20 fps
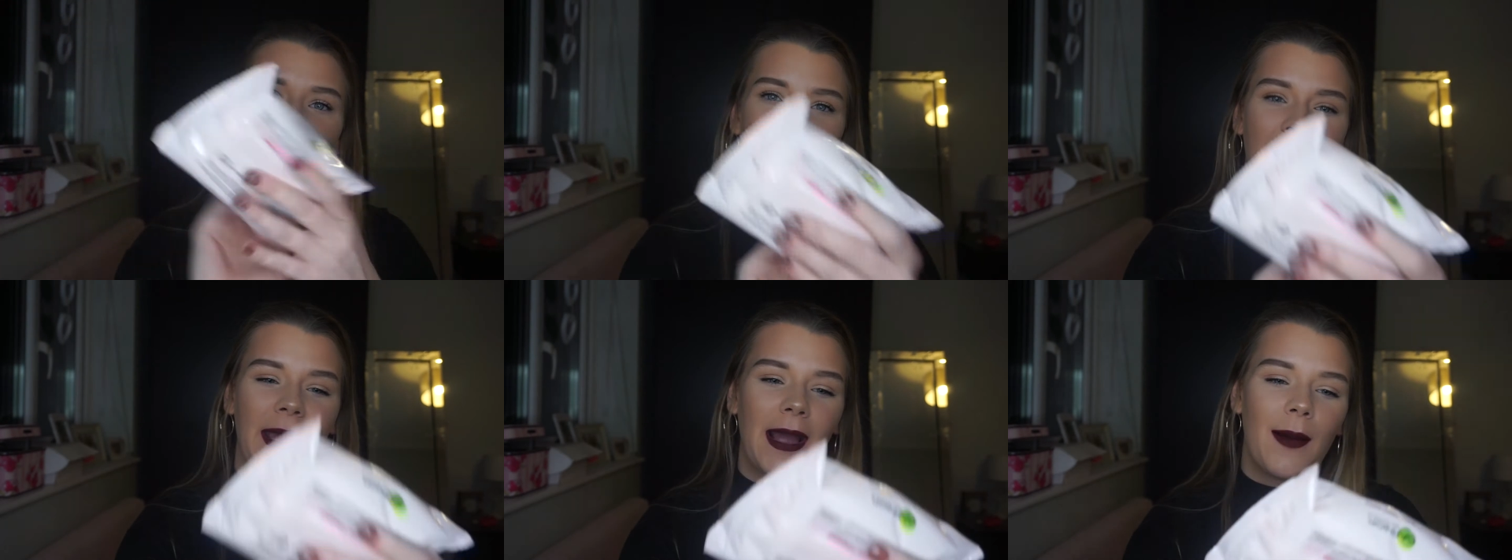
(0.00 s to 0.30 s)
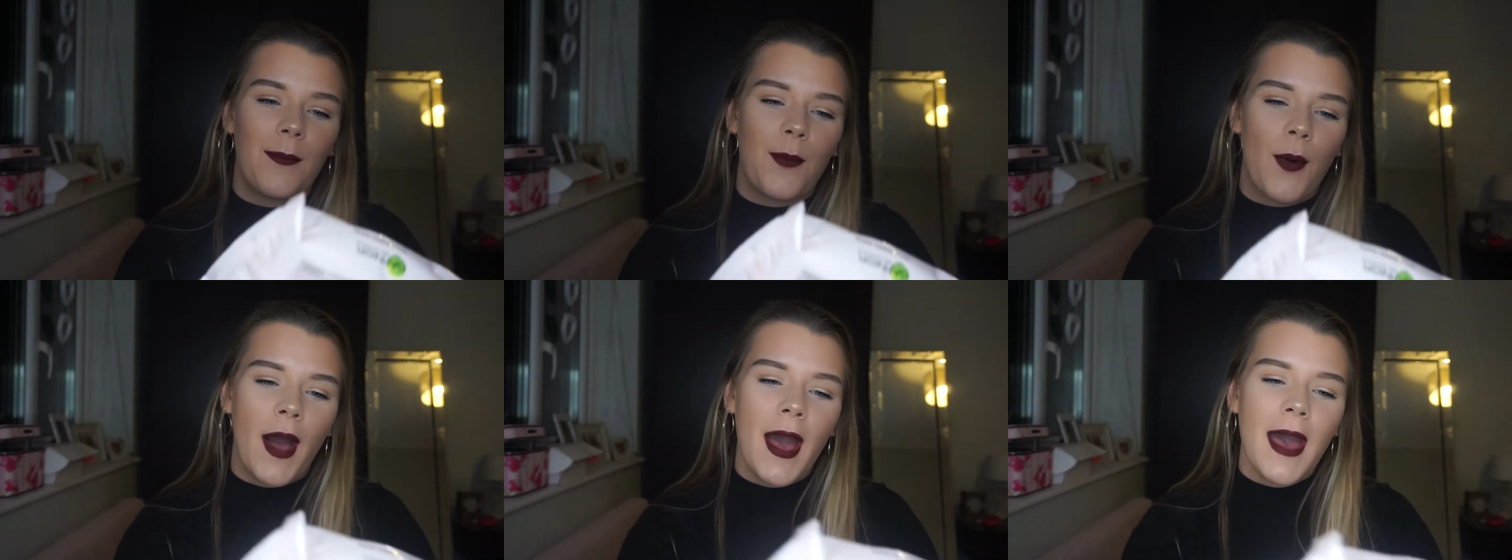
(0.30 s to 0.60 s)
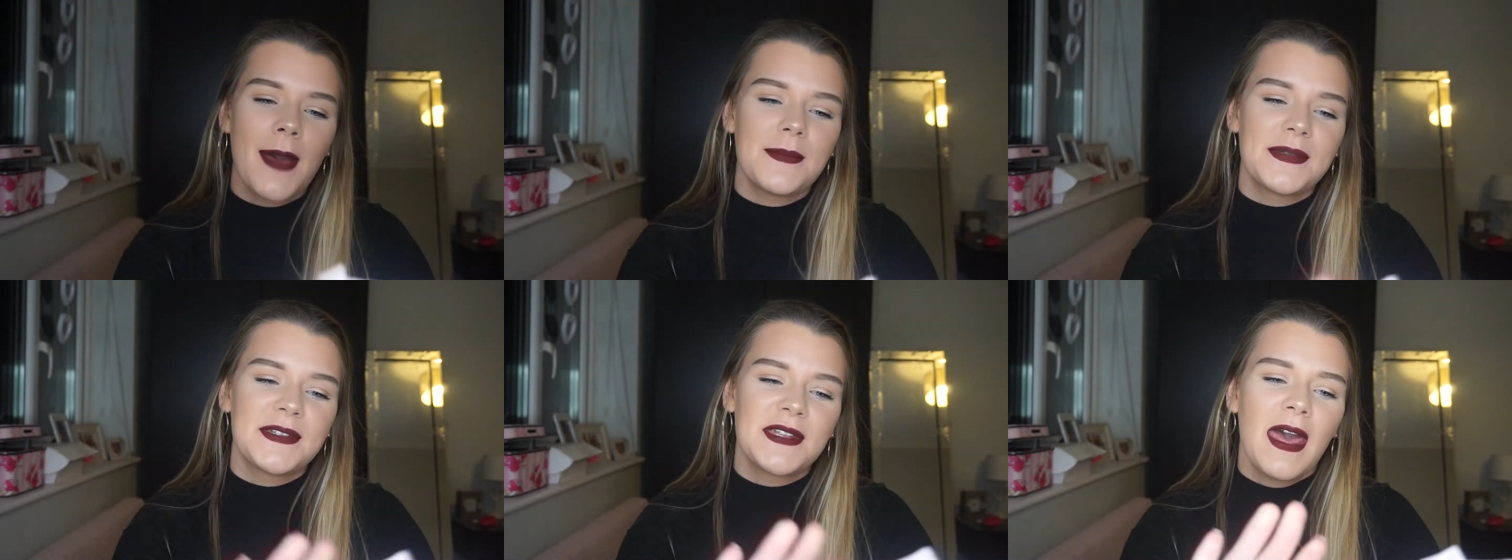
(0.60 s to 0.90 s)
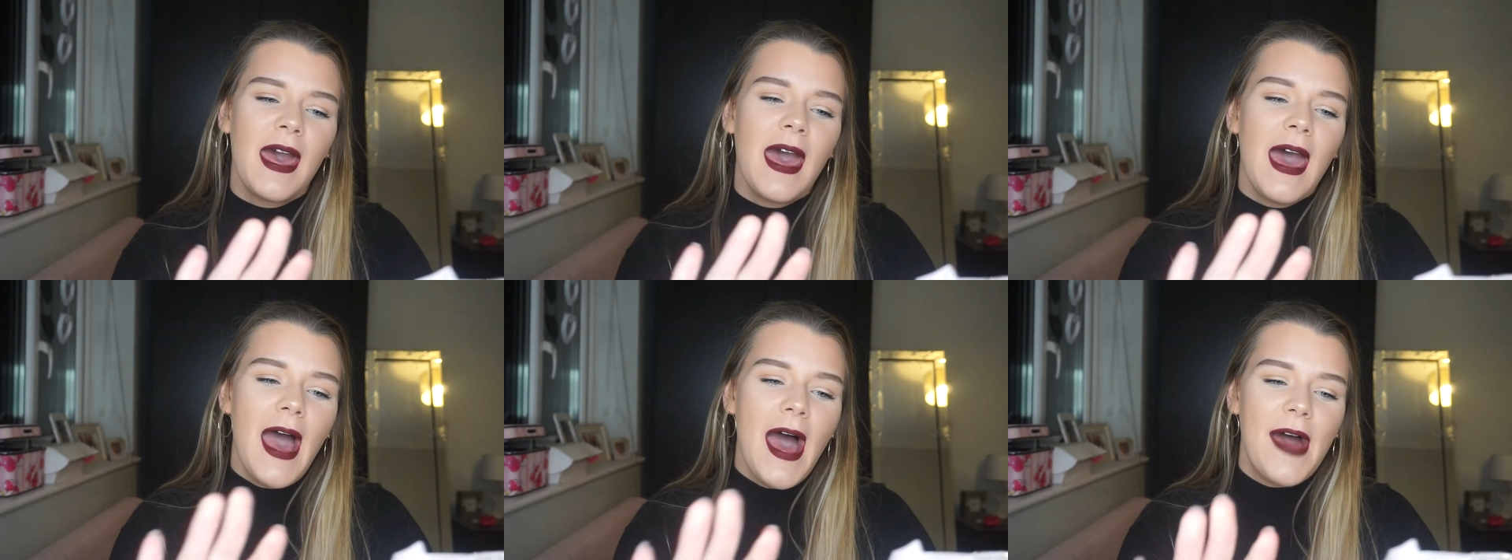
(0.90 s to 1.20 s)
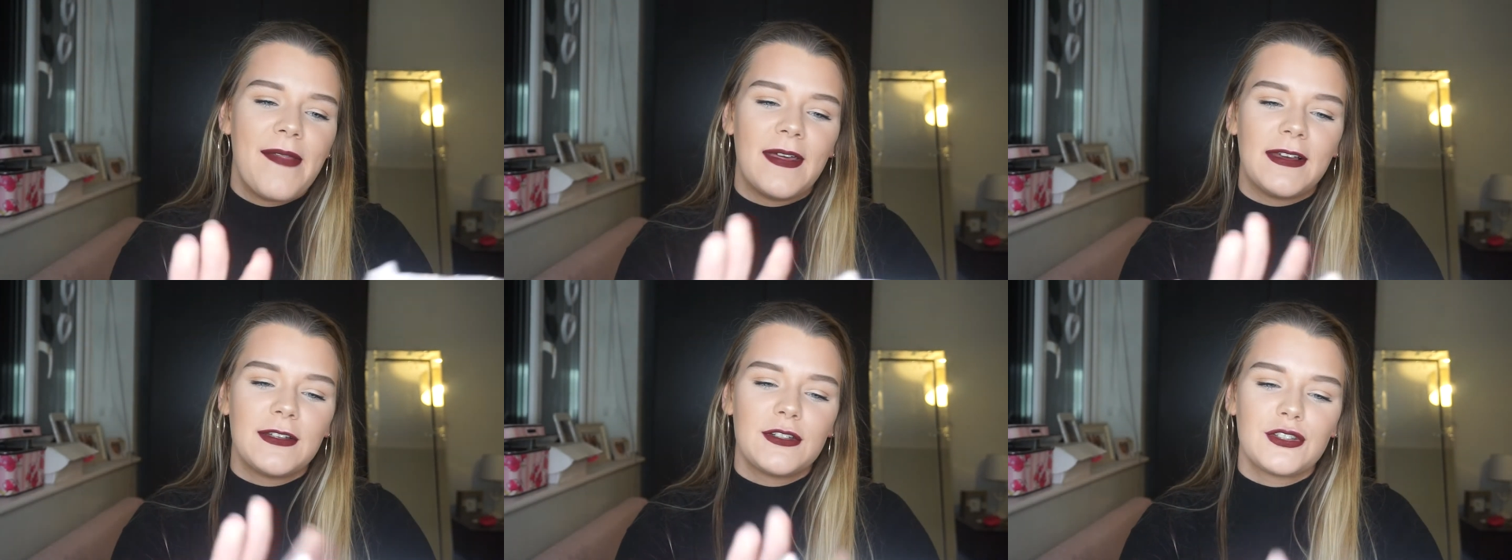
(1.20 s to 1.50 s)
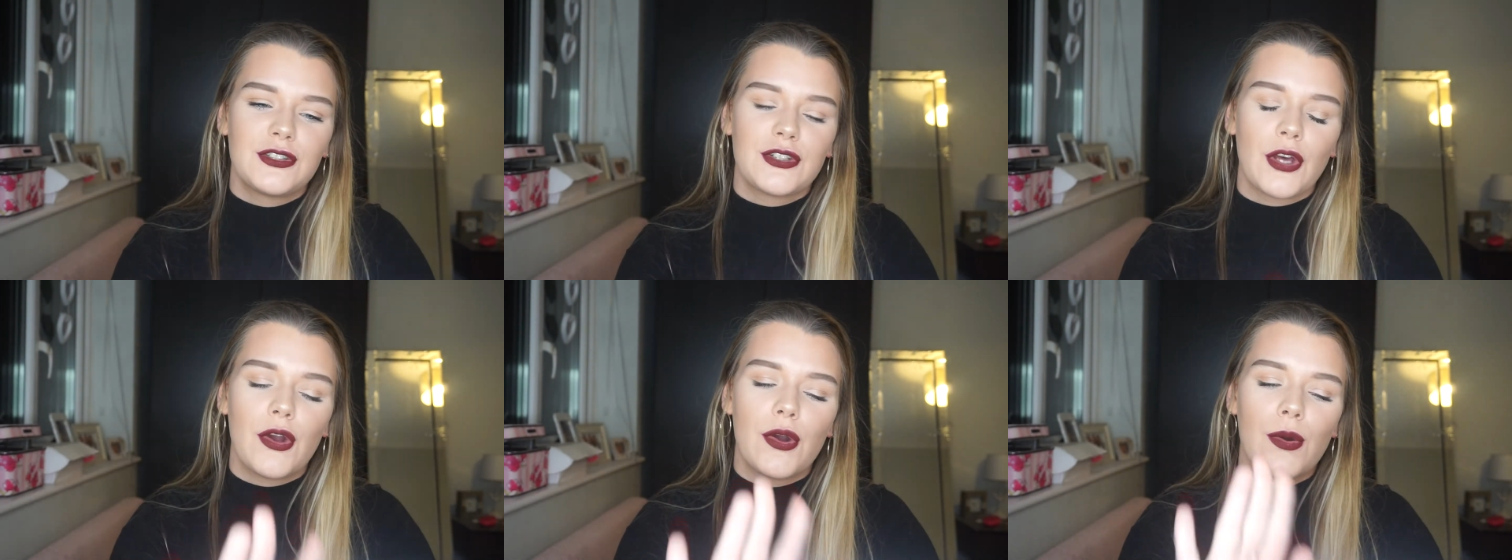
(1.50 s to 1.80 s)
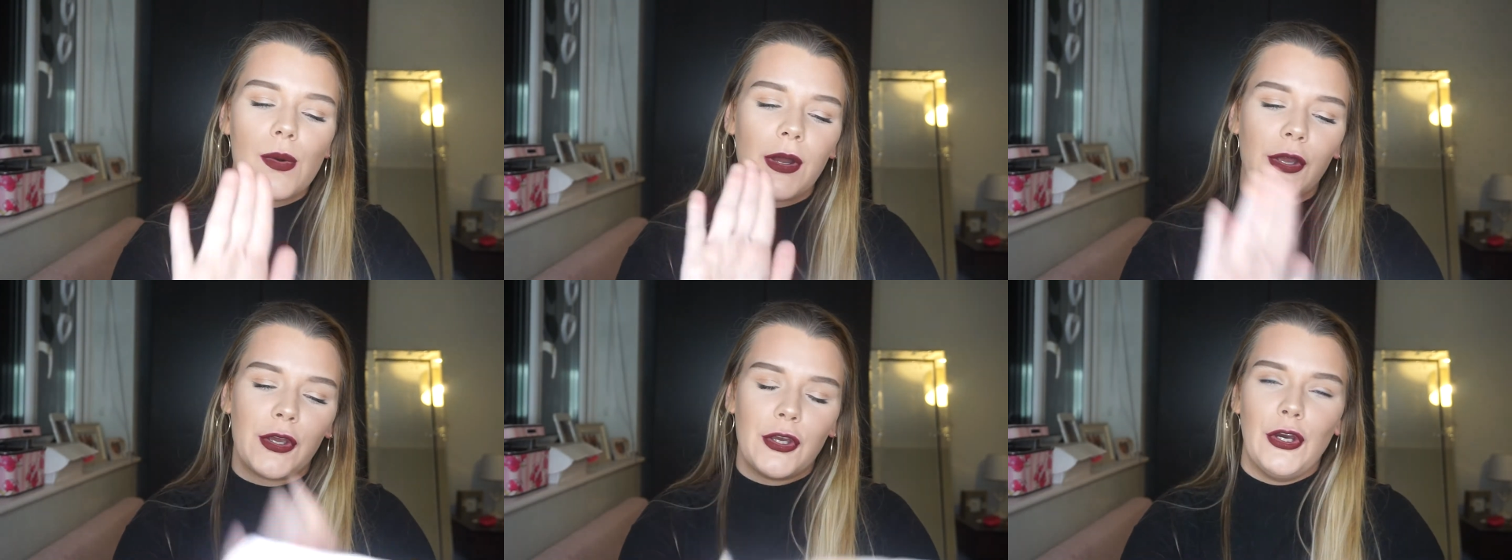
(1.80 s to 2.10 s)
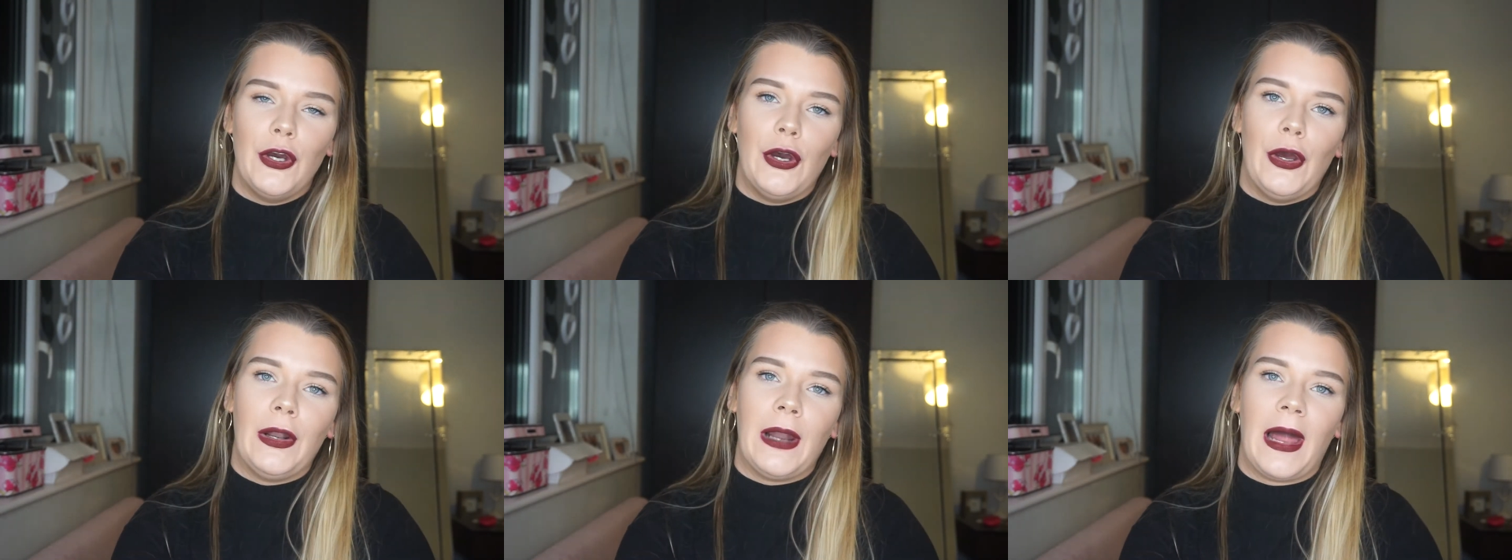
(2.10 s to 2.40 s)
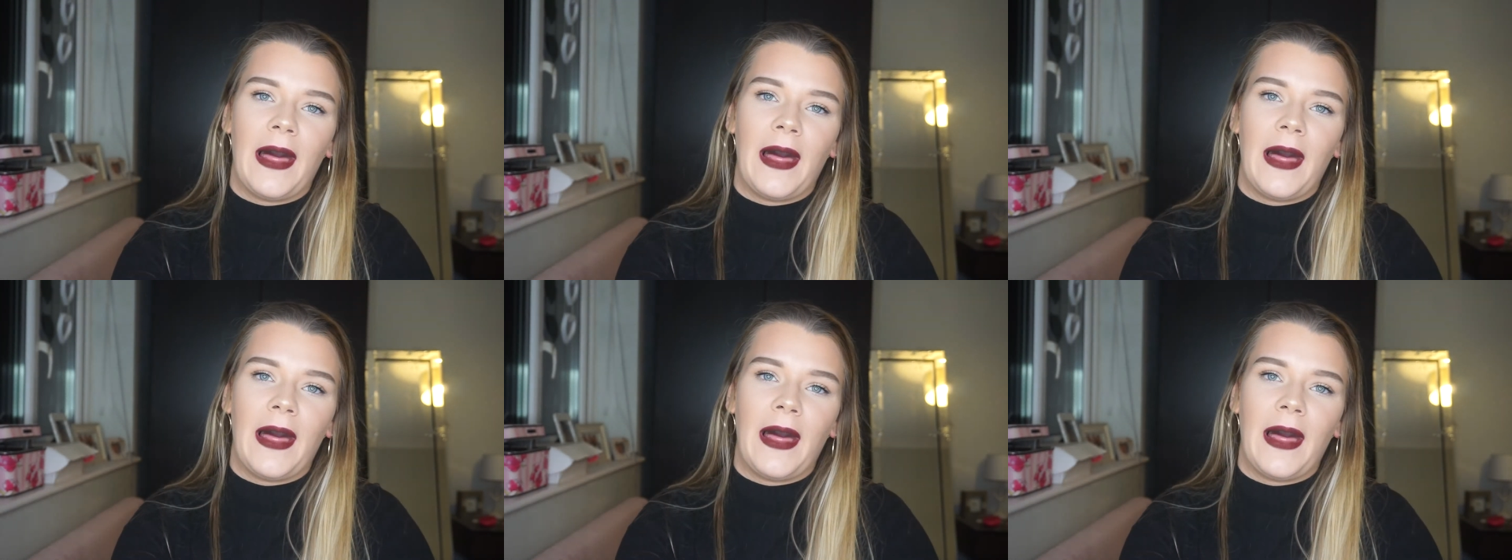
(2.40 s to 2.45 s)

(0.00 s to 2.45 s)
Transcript: makeup wipes, and they're so good.